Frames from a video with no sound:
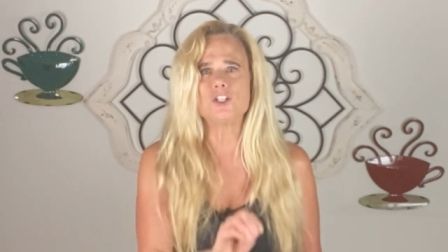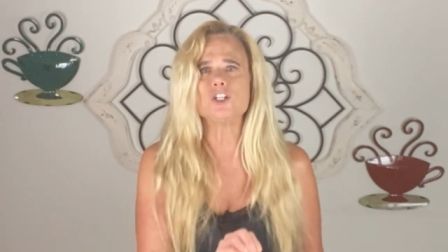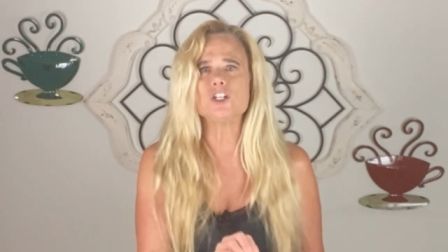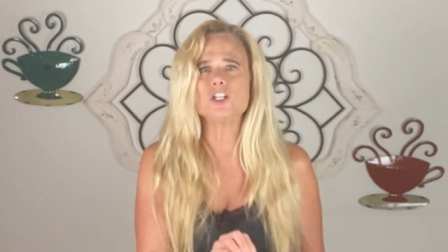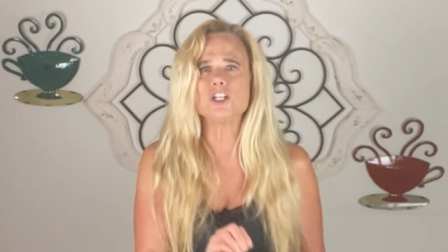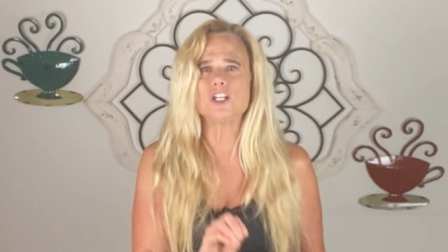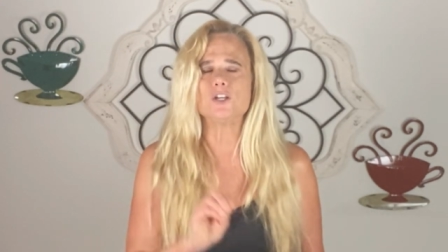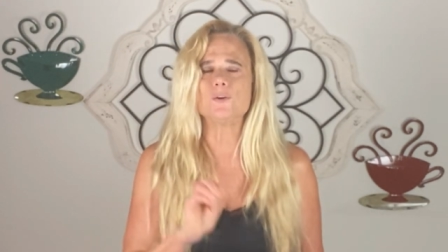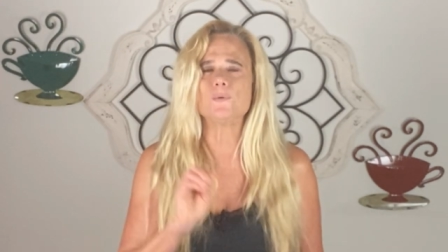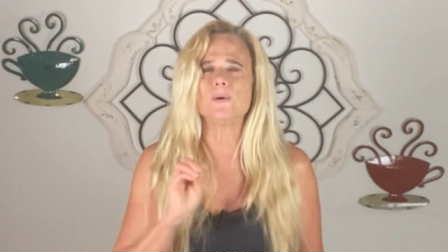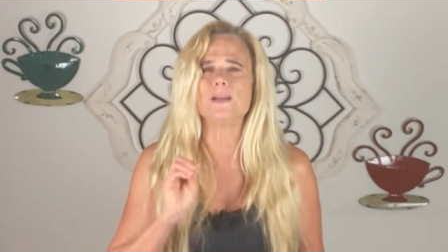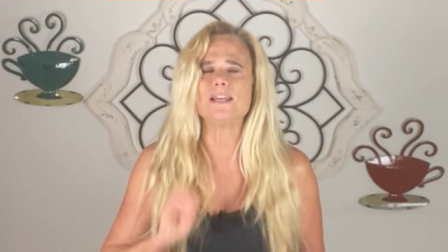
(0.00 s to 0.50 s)
to
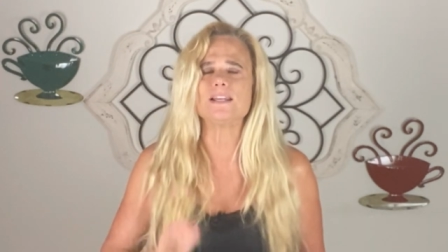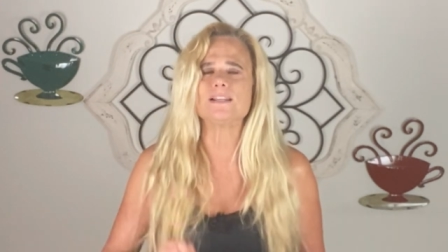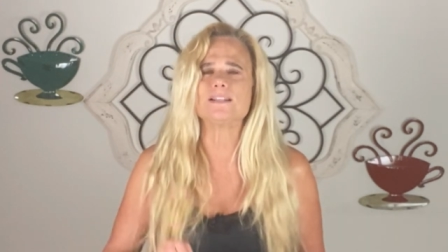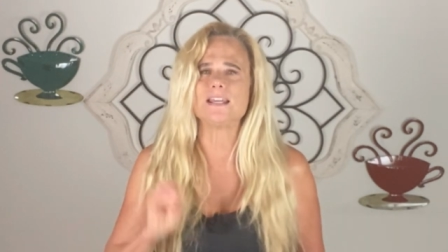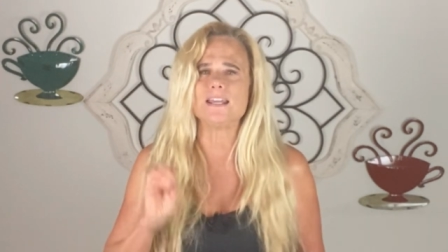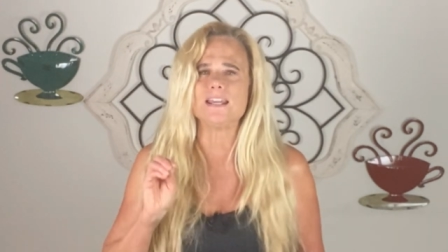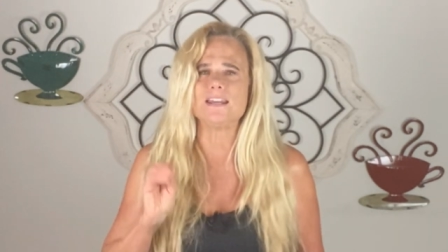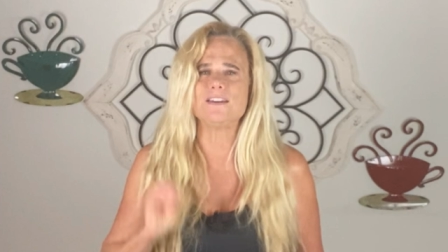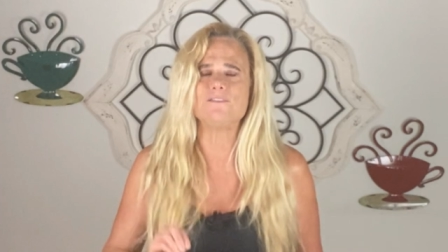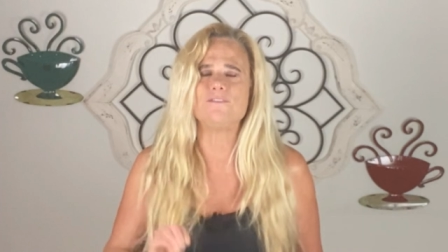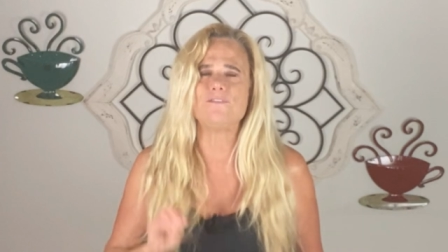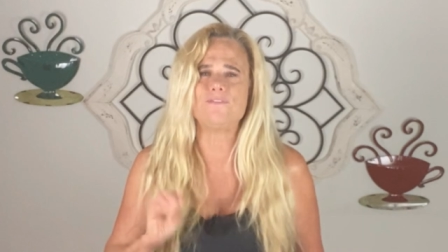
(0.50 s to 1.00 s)
you is
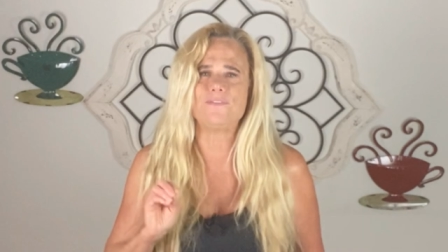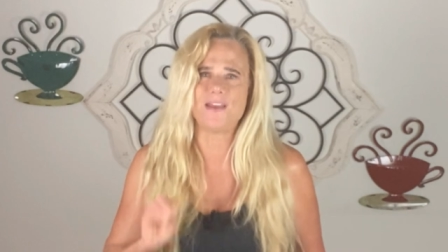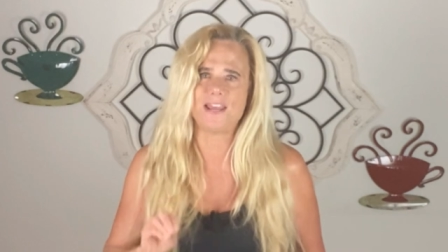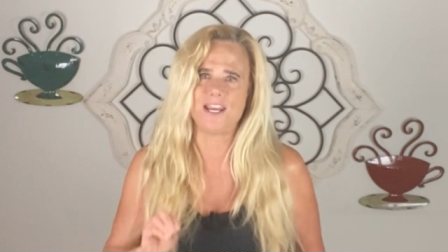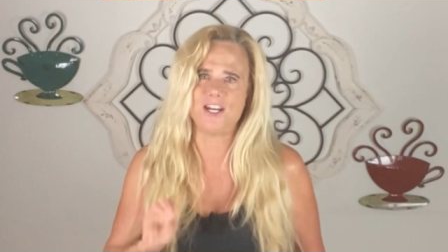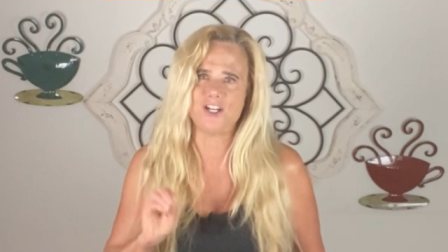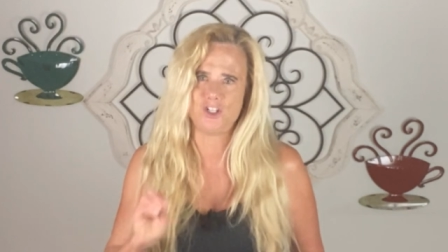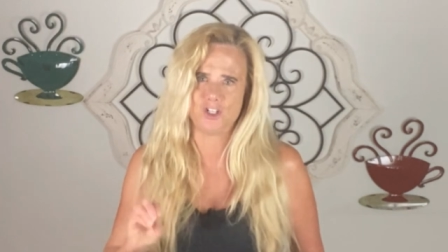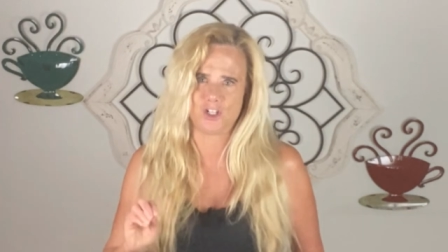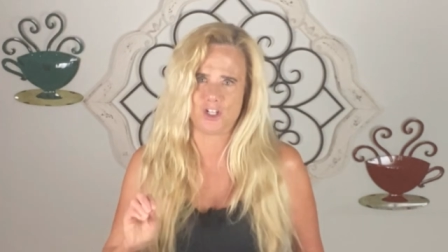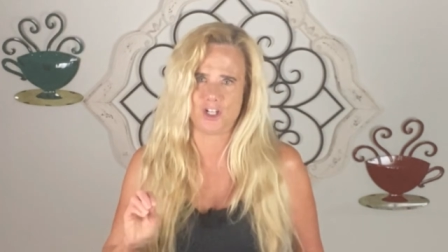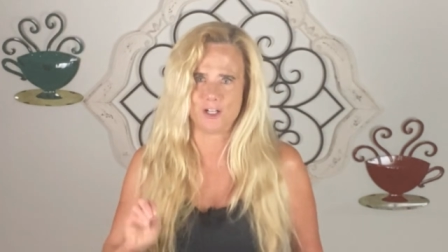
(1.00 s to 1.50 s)

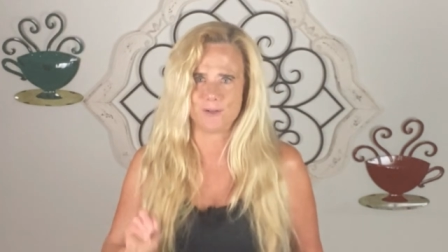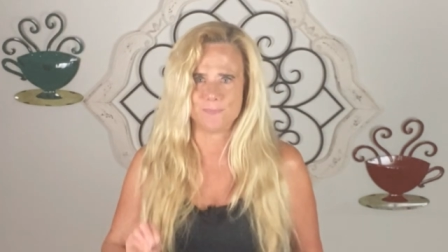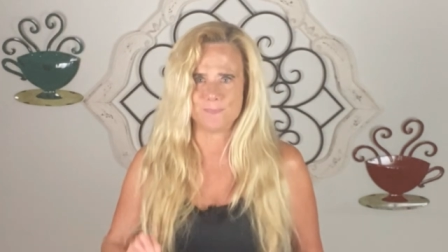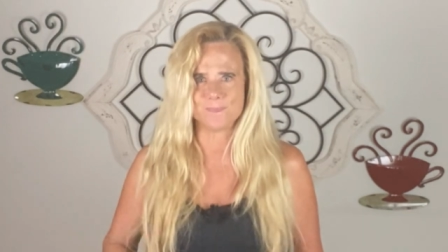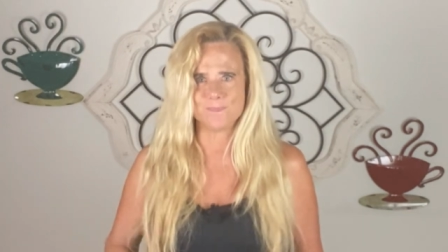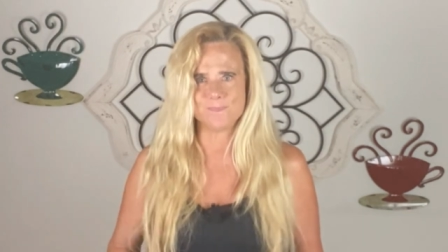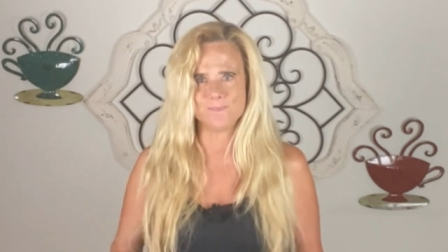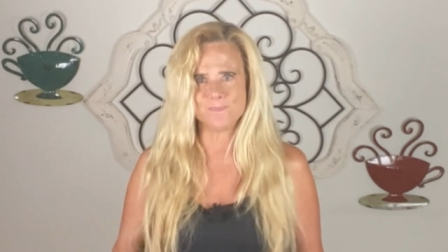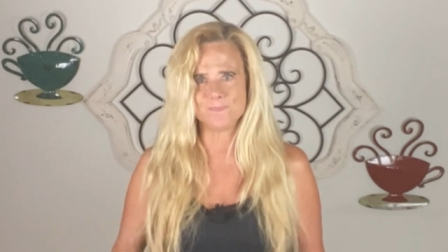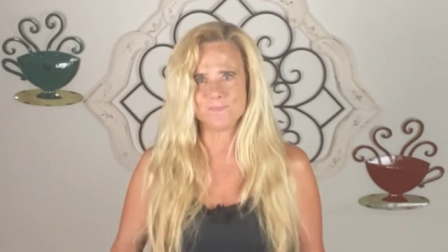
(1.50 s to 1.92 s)
invasion.